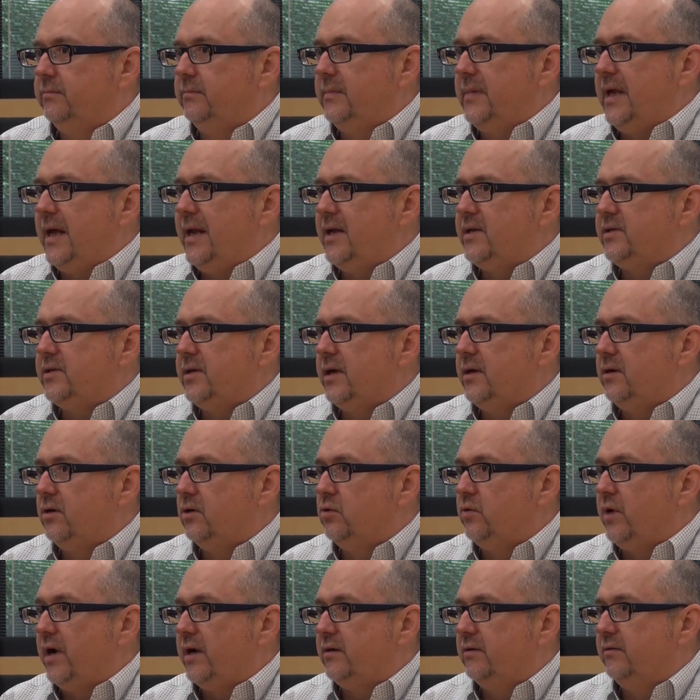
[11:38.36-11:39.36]
that has had a
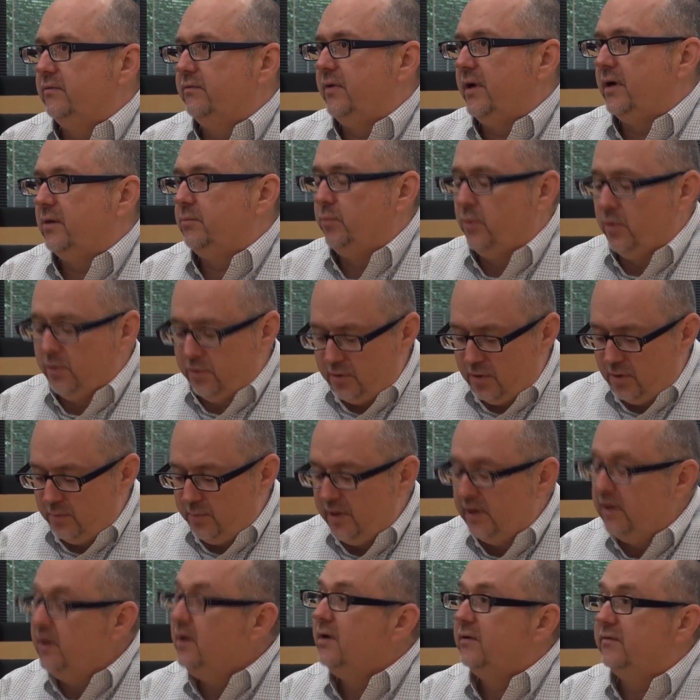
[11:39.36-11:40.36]
direct effect both on
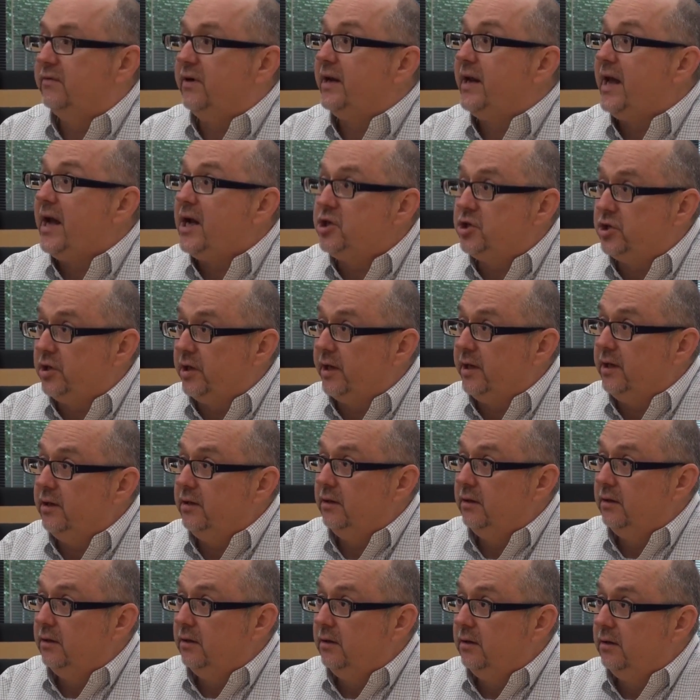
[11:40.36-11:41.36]
me financially,
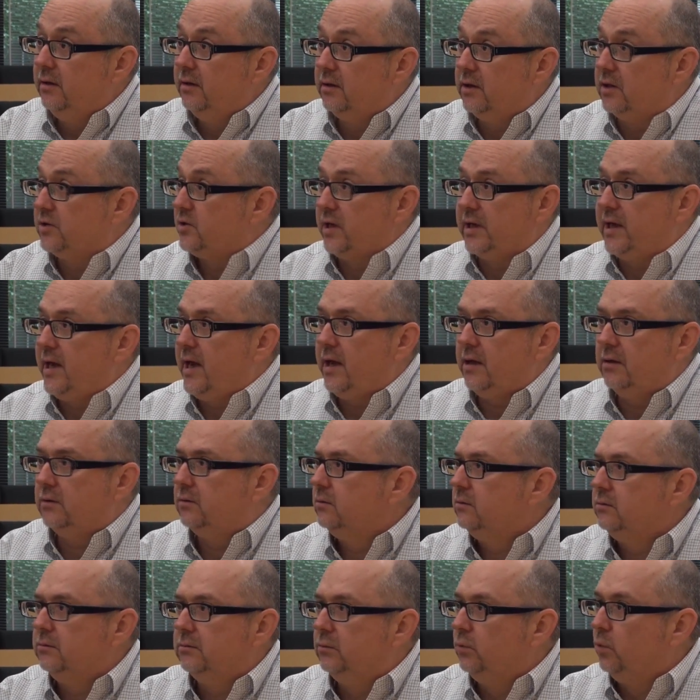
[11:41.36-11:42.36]
because I can't
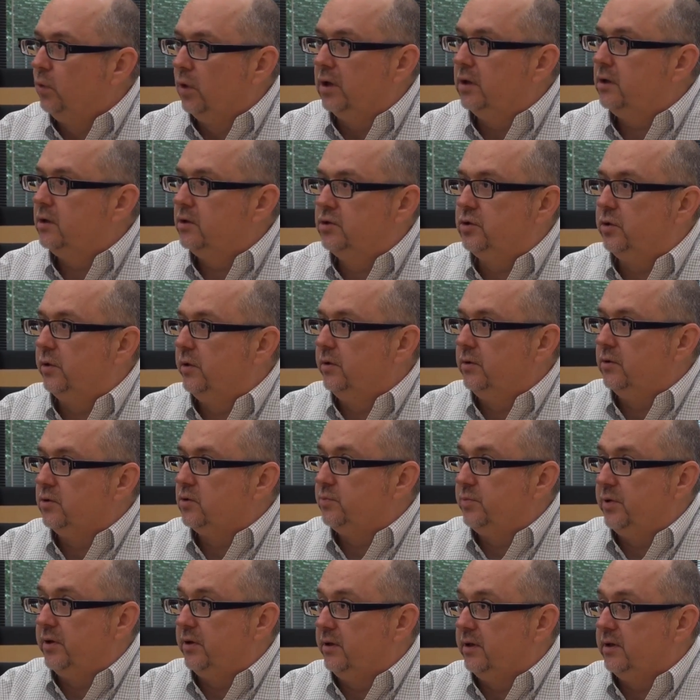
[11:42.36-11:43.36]
work during those
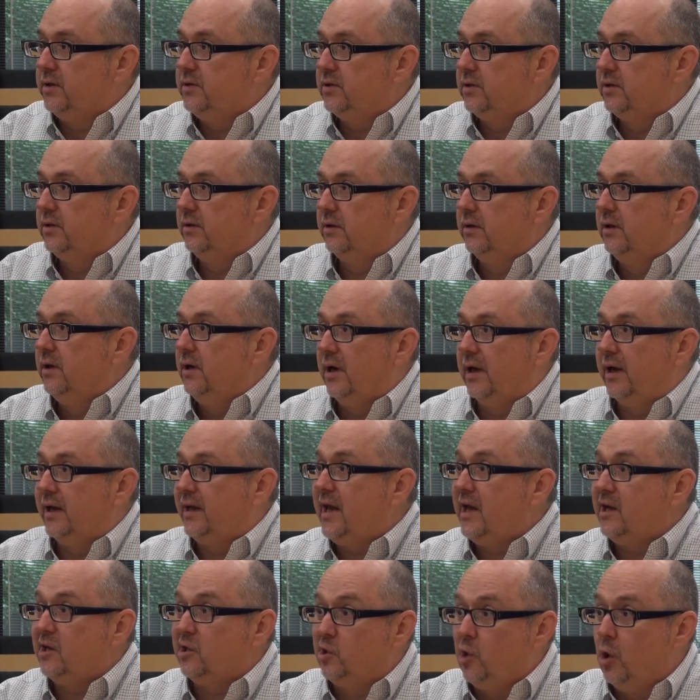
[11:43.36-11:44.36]
periods, and I
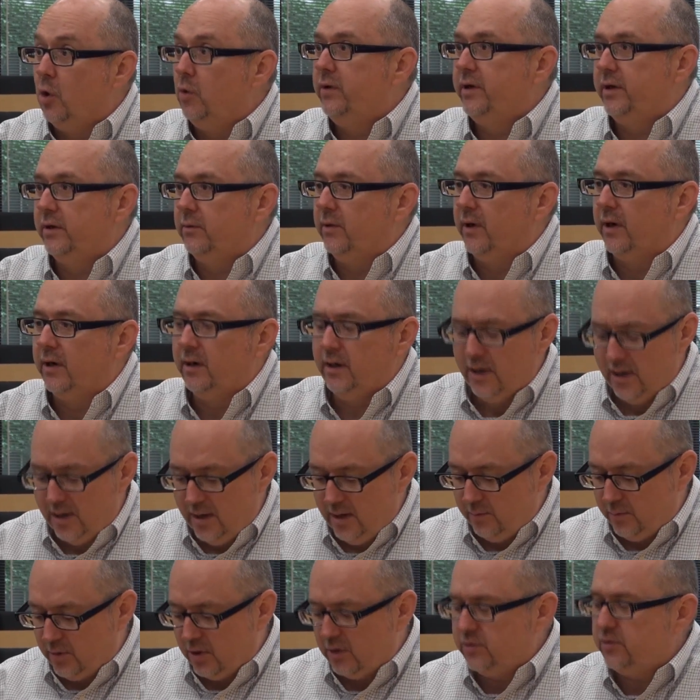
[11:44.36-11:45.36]
can't go anywhere.
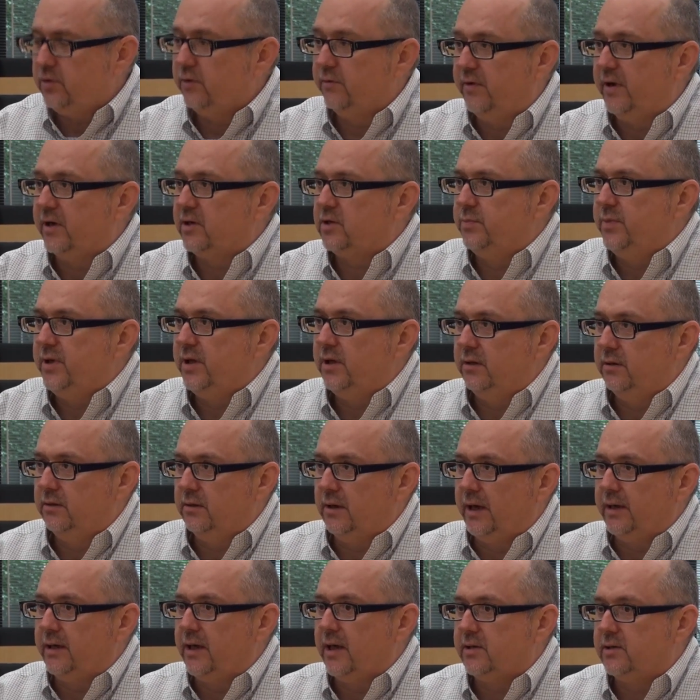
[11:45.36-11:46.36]
But also affects me,
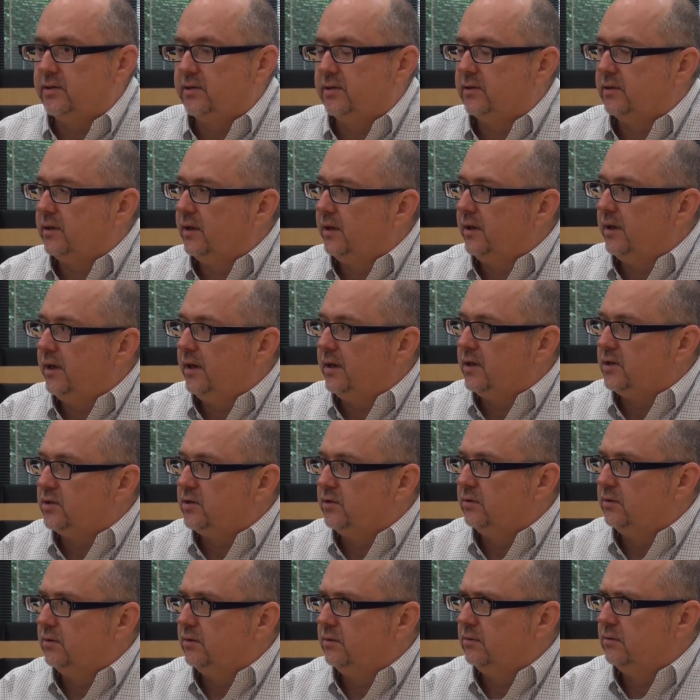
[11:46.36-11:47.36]
I guess
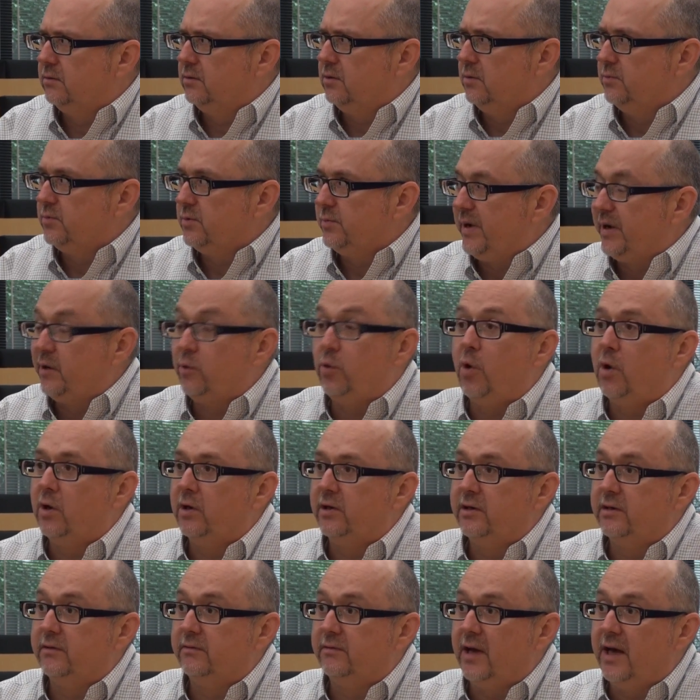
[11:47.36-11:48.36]
in terms of my
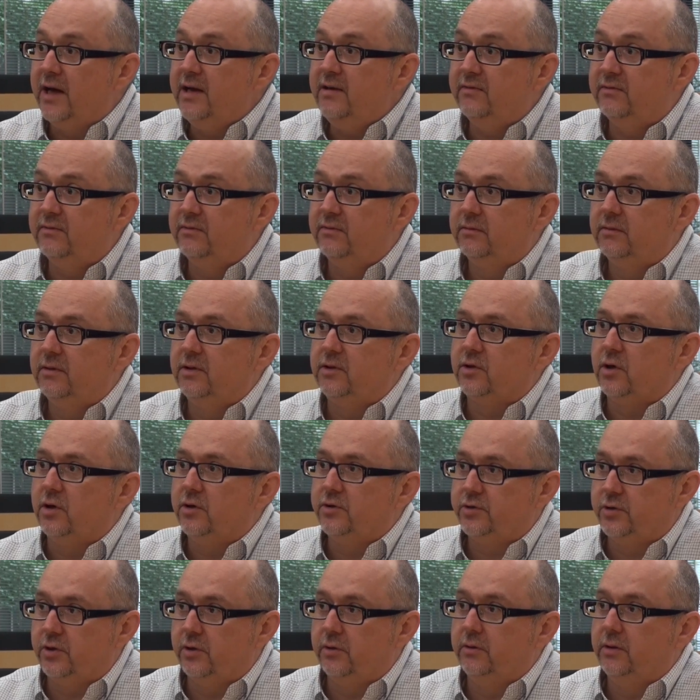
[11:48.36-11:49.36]
quality of life is
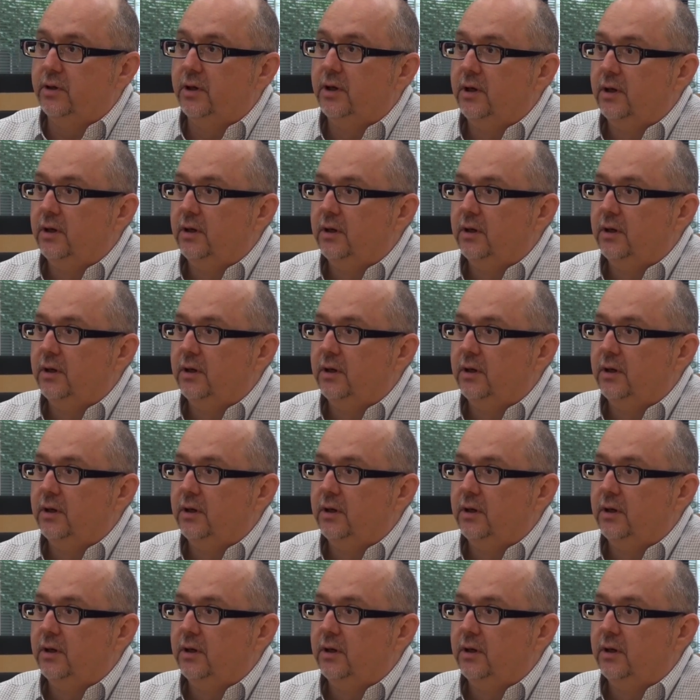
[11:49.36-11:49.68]
also,